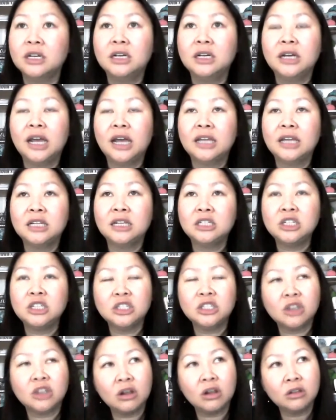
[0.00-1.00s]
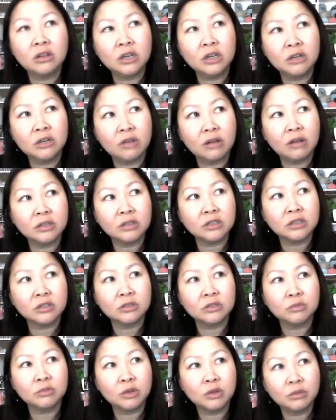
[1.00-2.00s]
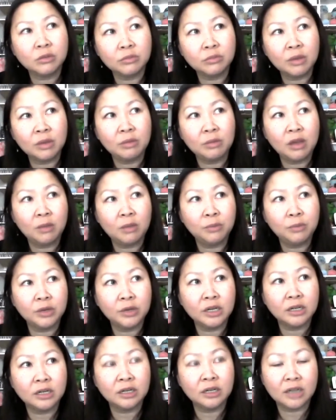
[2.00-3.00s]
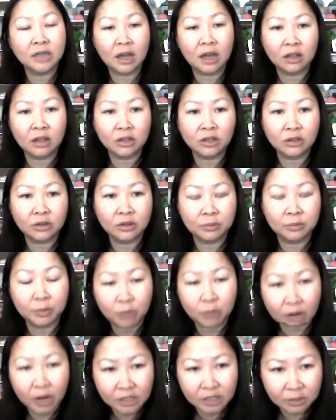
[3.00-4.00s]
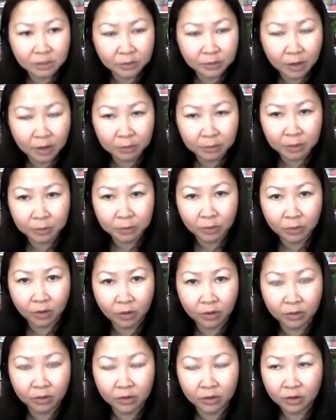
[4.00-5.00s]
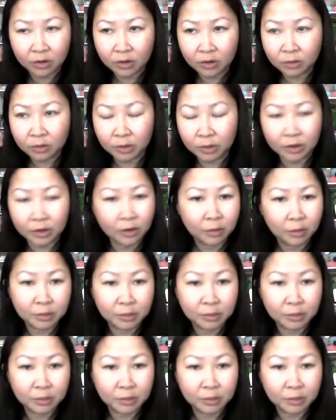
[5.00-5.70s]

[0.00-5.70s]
And then she started looking around, and she goes, well, maybe I'll put in $1, but watch how people are working.